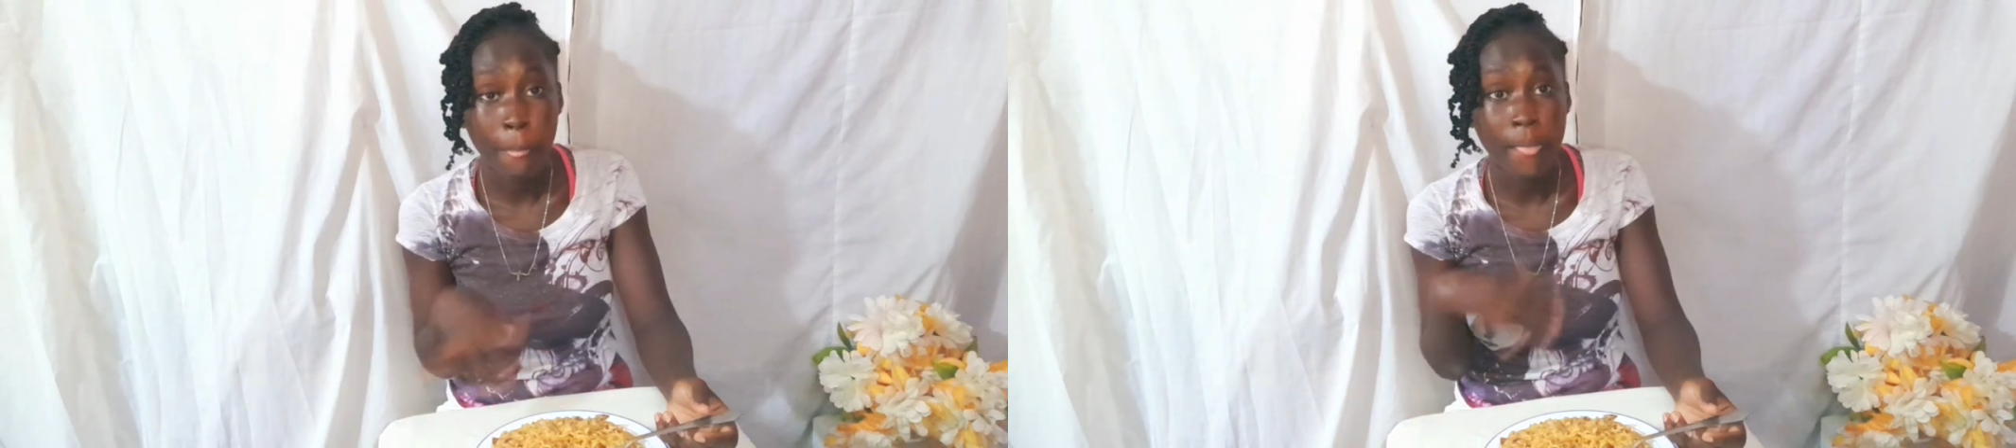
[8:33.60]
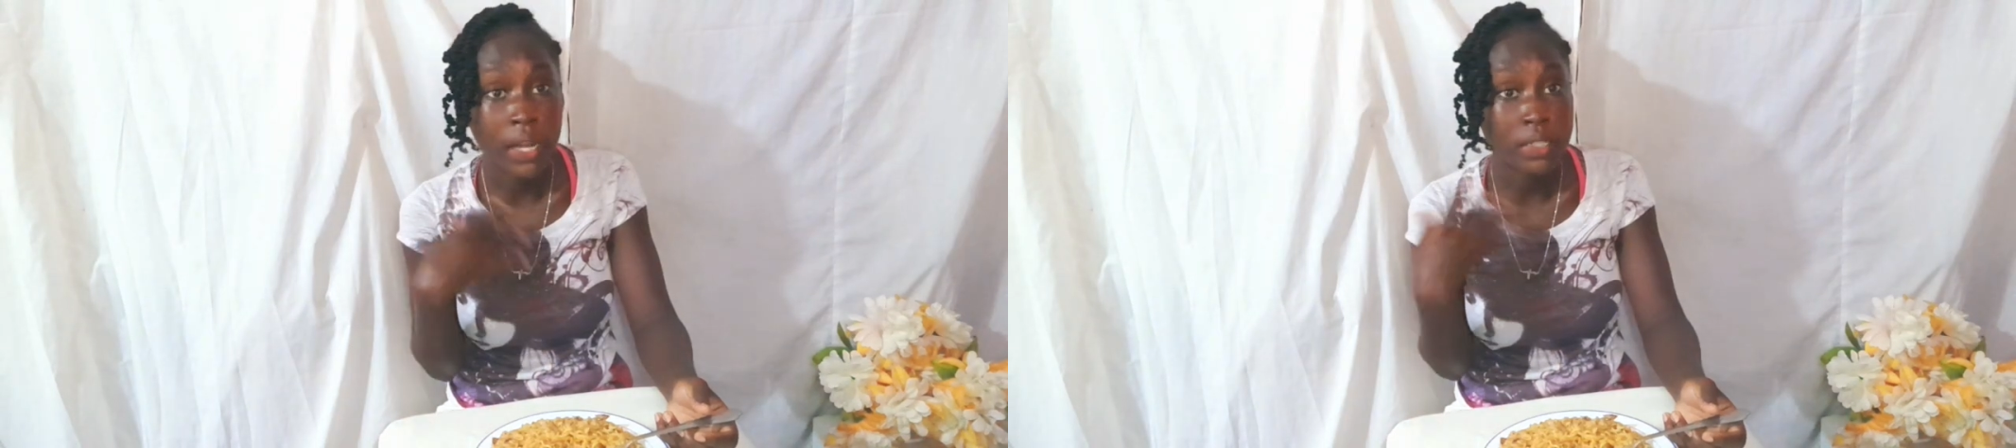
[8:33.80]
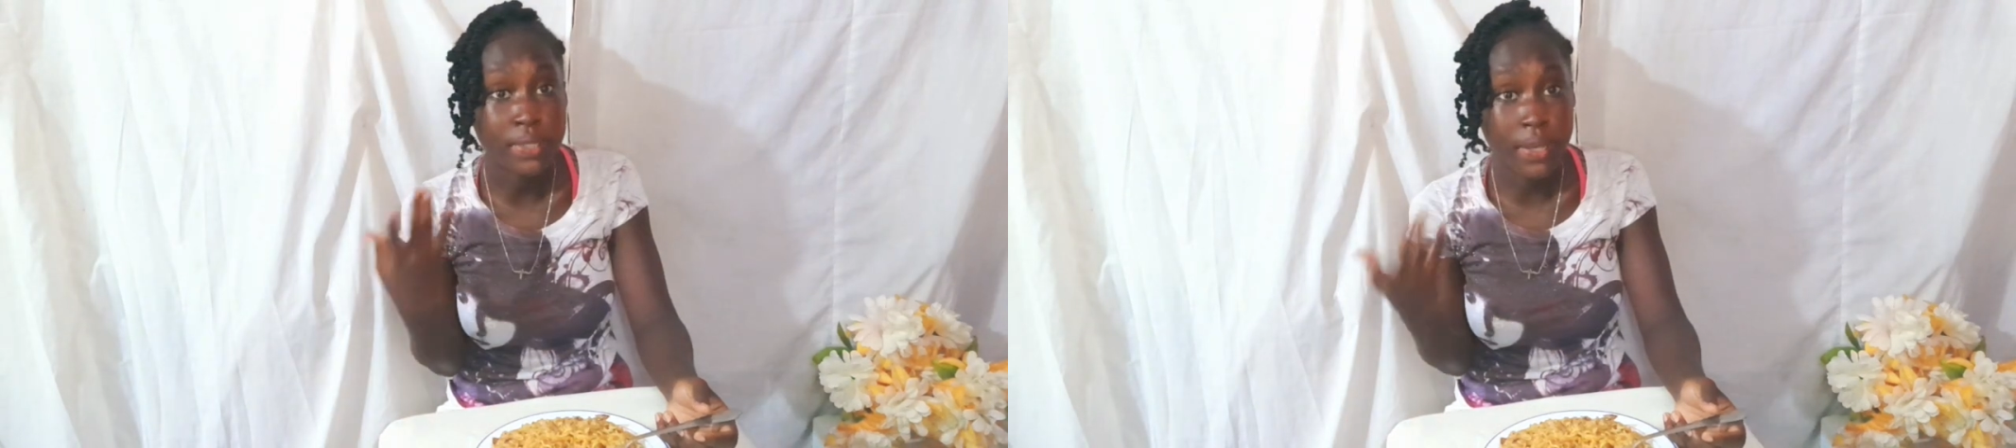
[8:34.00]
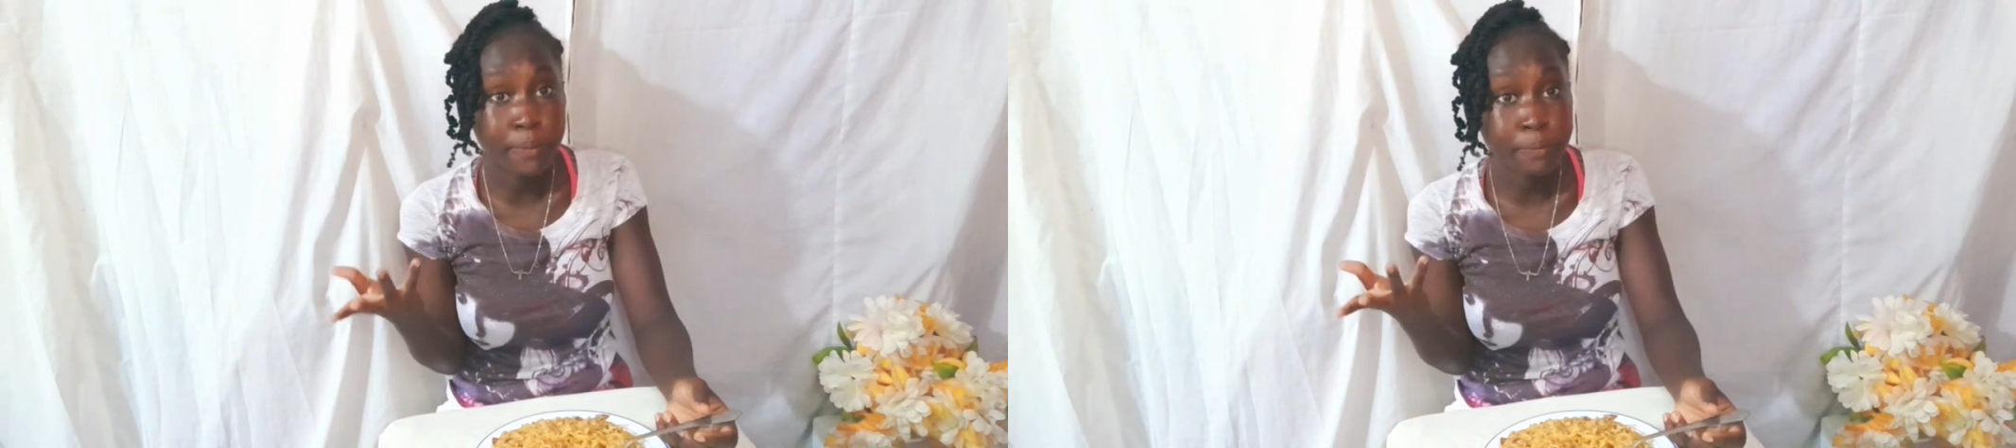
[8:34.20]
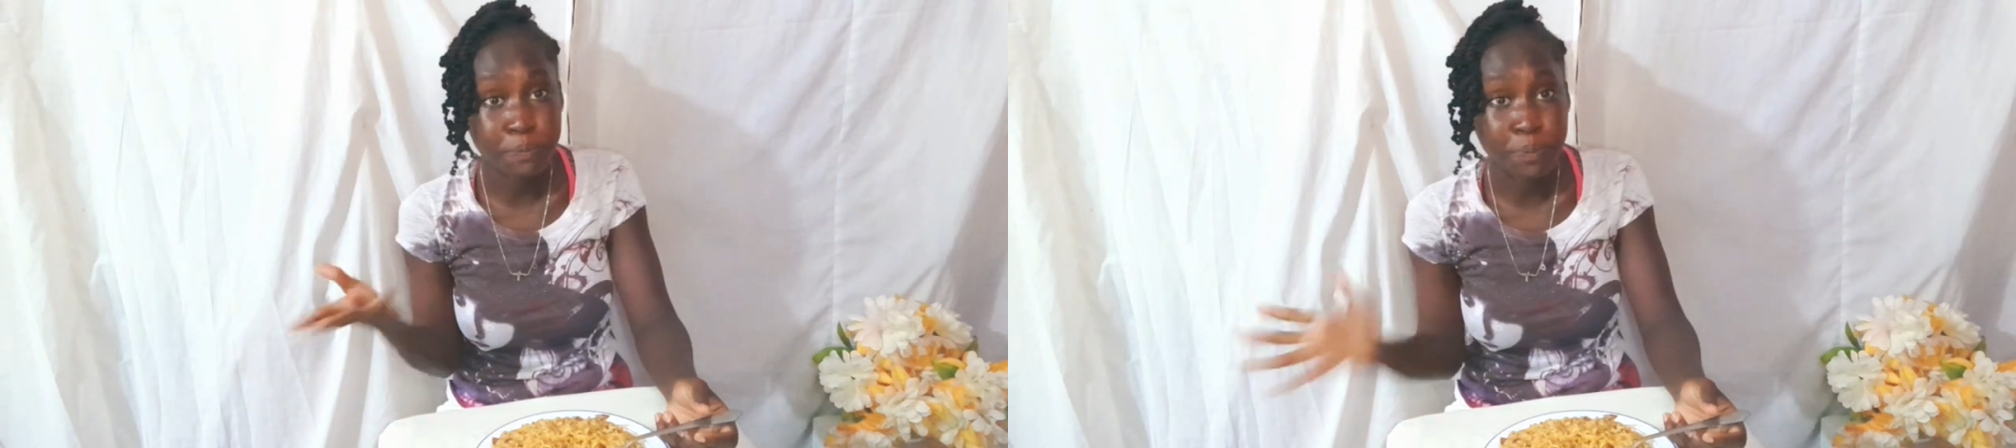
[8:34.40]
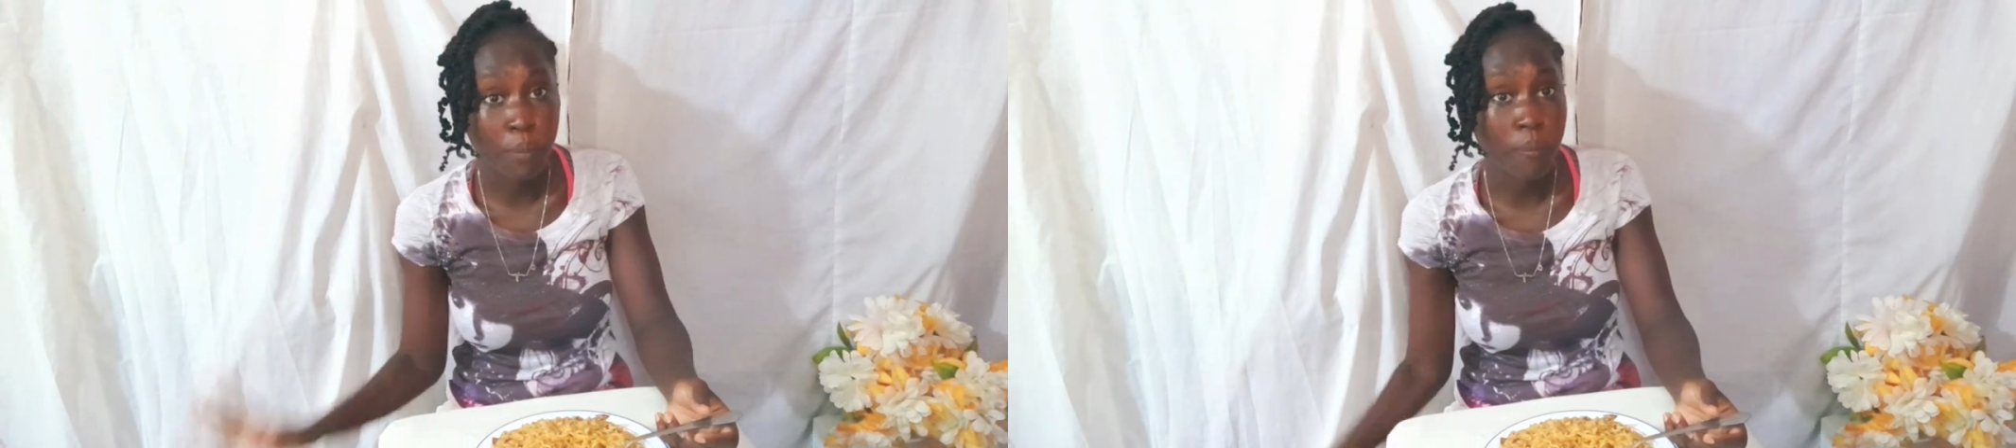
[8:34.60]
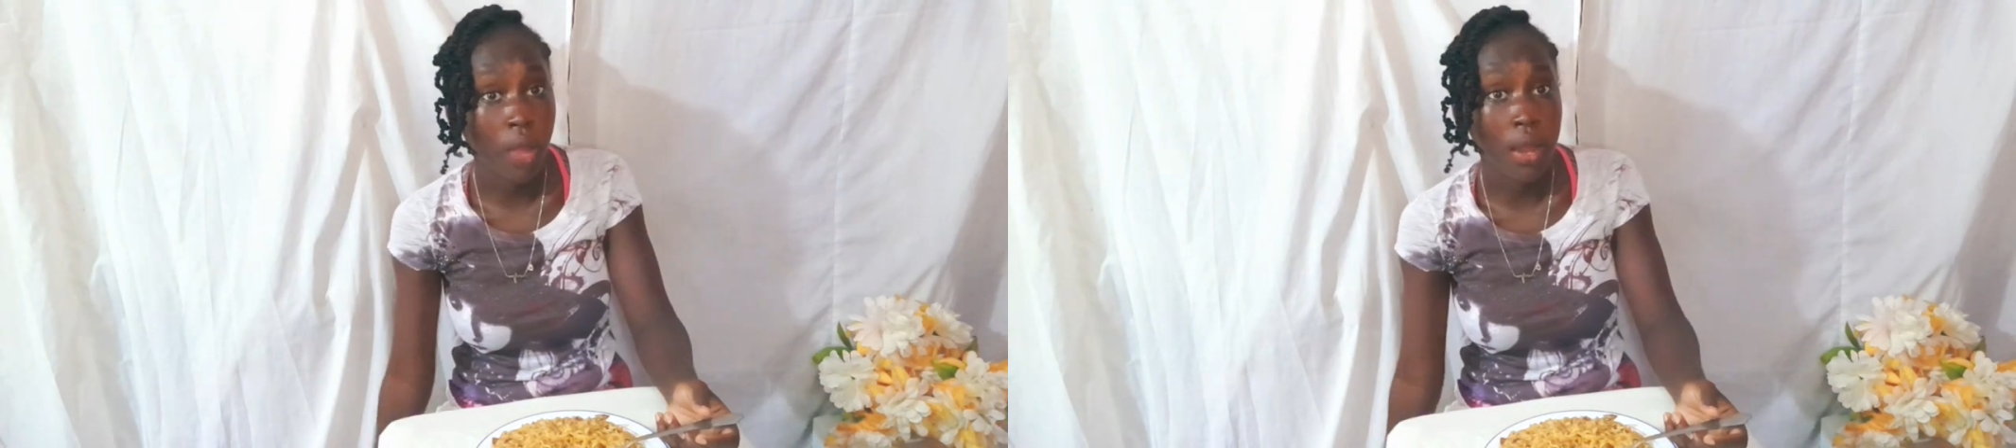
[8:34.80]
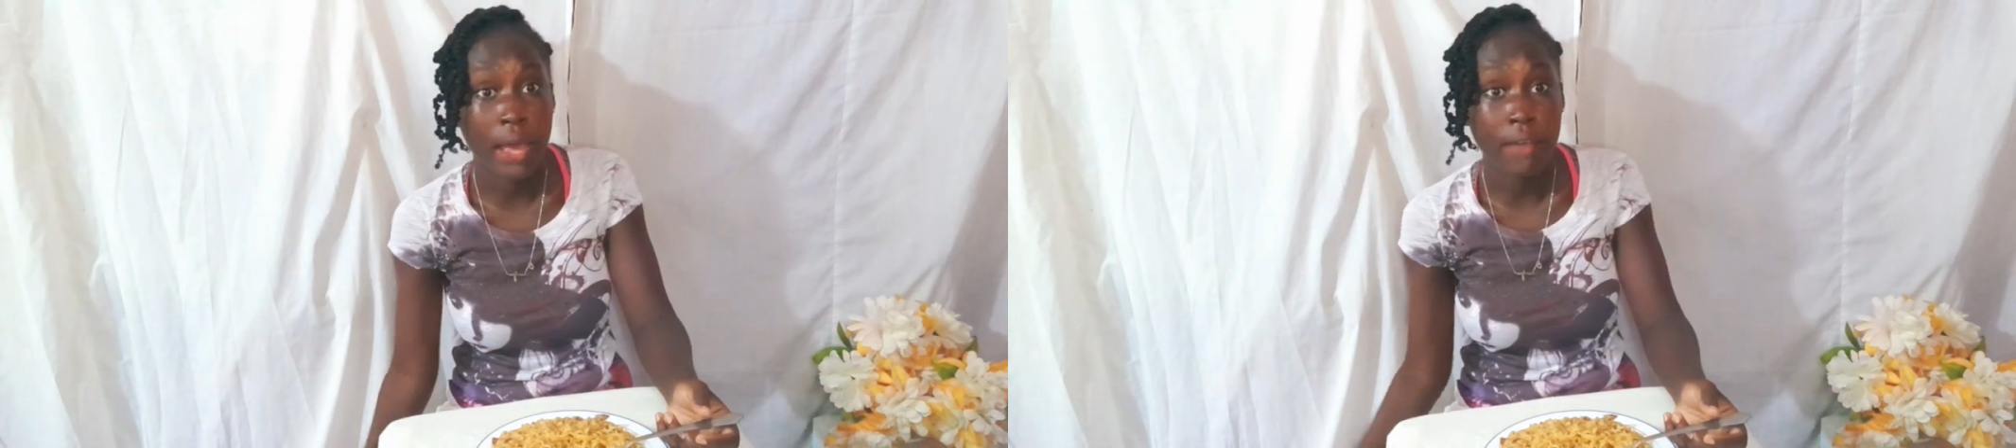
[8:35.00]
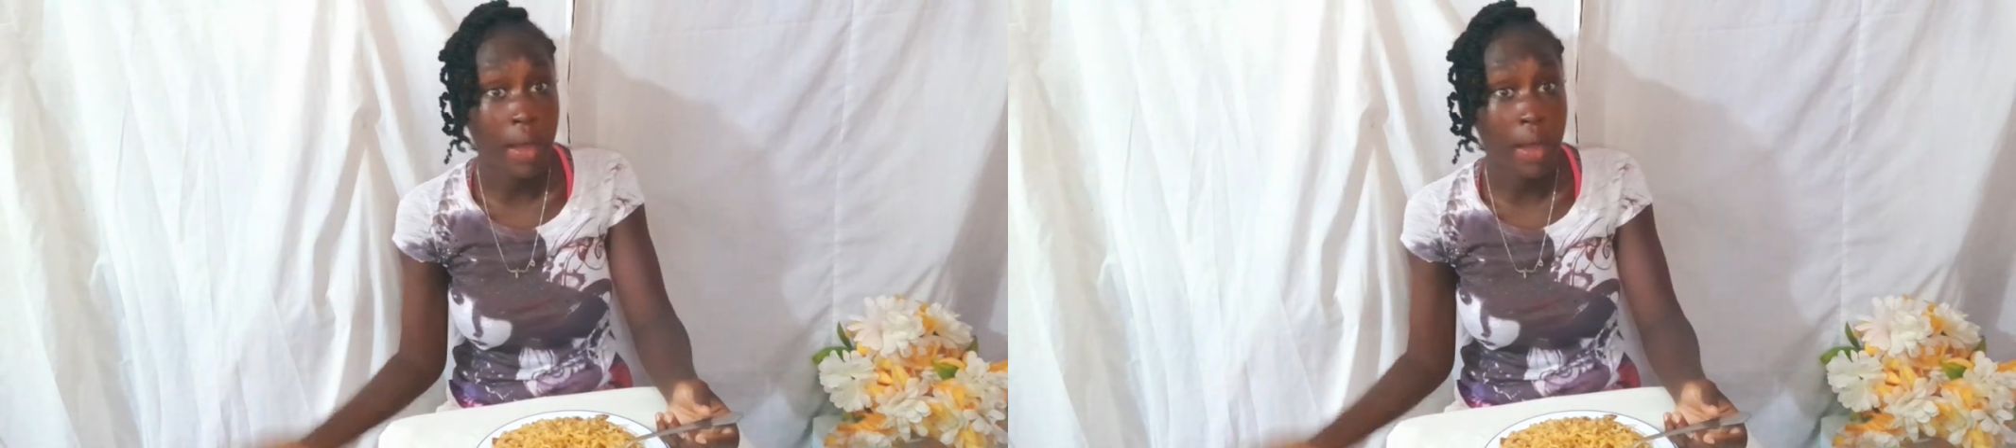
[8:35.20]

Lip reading: And as me say, life